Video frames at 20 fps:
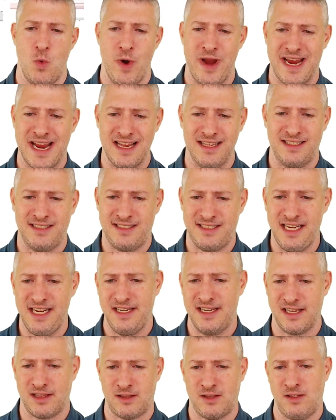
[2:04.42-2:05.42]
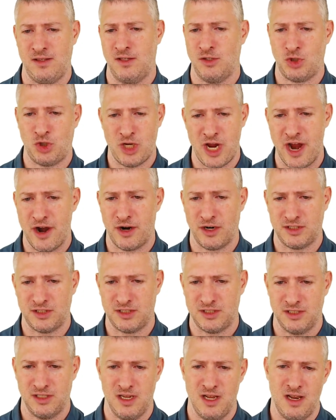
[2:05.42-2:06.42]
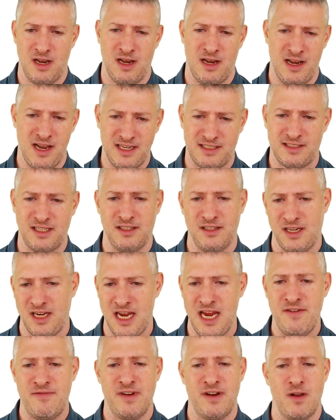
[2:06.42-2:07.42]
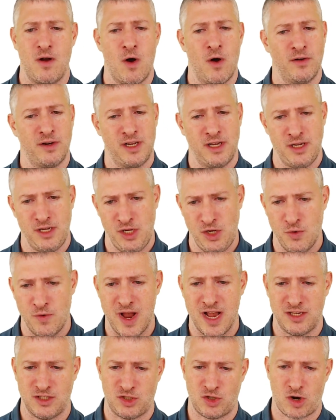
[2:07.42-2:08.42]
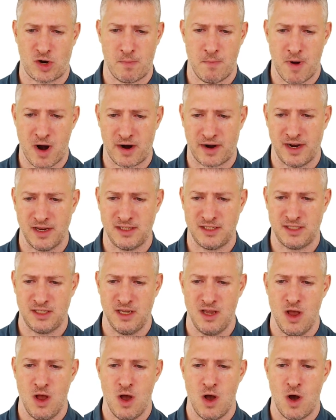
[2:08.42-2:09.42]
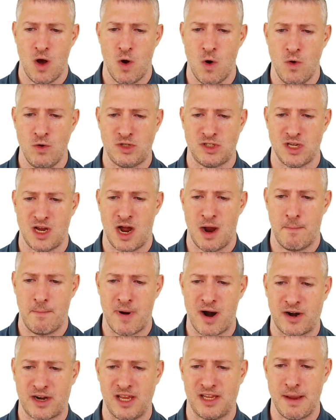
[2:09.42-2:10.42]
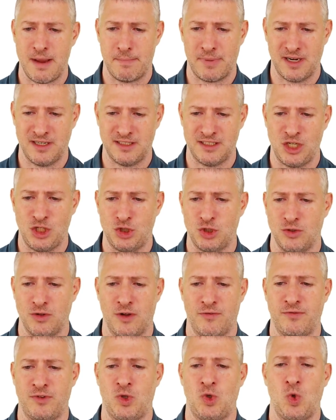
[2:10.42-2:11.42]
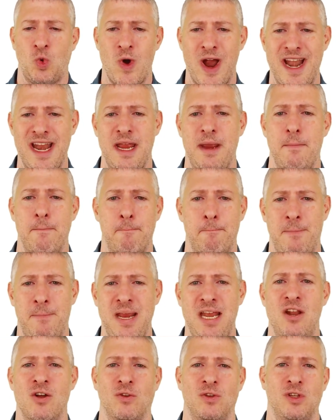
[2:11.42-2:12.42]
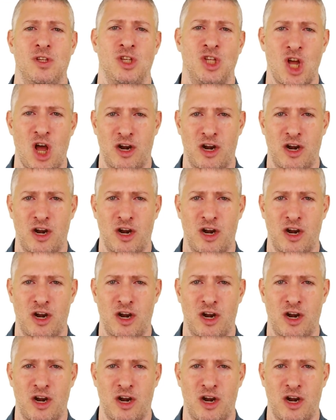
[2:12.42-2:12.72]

We can see that the shares listed even on the US stock markets holds a market capitalization of $20 billion.